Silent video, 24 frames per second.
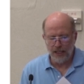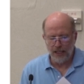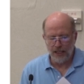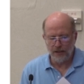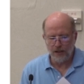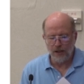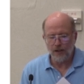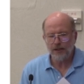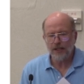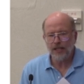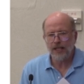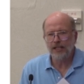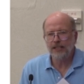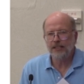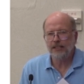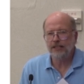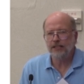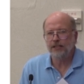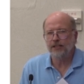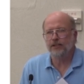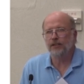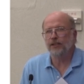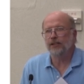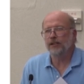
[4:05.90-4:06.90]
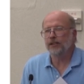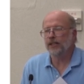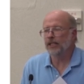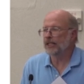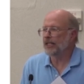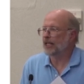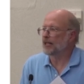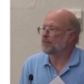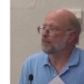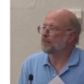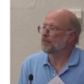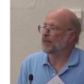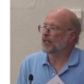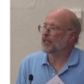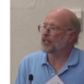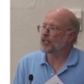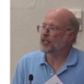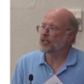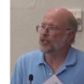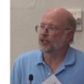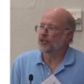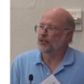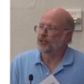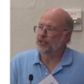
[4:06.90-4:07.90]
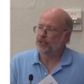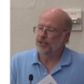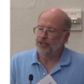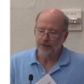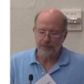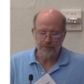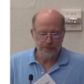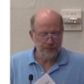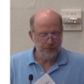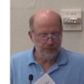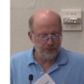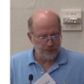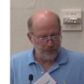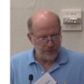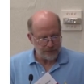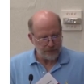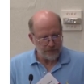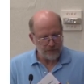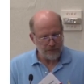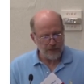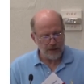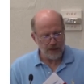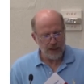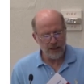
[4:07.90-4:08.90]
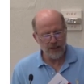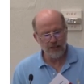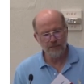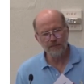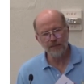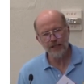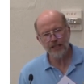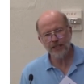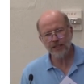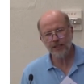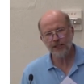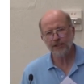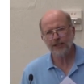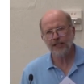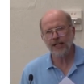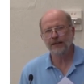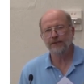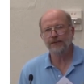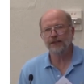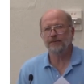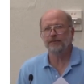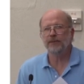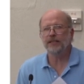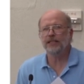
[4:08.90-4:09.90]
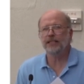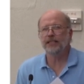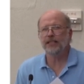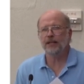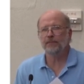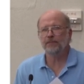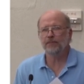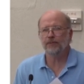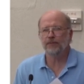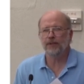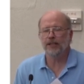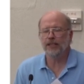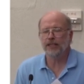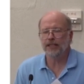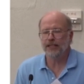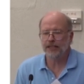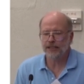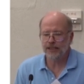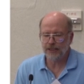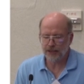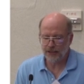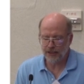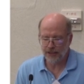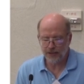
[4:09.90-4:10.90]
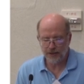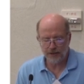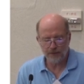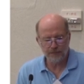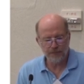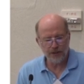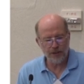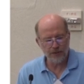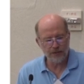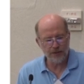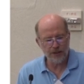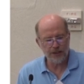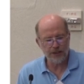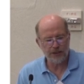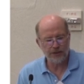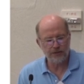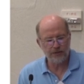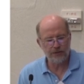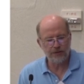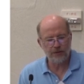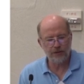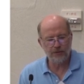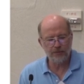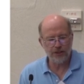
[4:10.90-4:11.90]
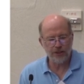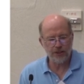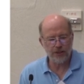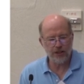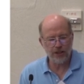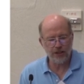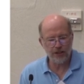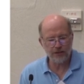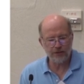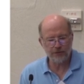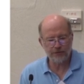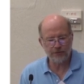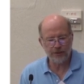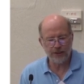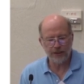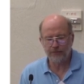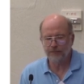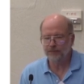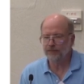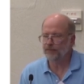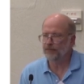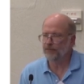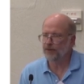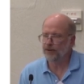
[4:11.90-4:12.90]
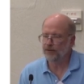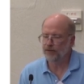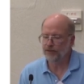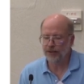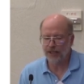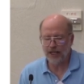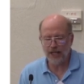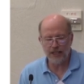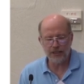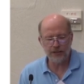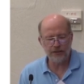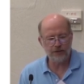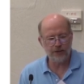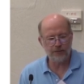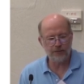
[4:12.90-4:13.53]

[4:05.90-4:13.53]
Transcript: In all cases, you're looking at mixtures. The mixtures have to be separated into their components through chromatography, through gas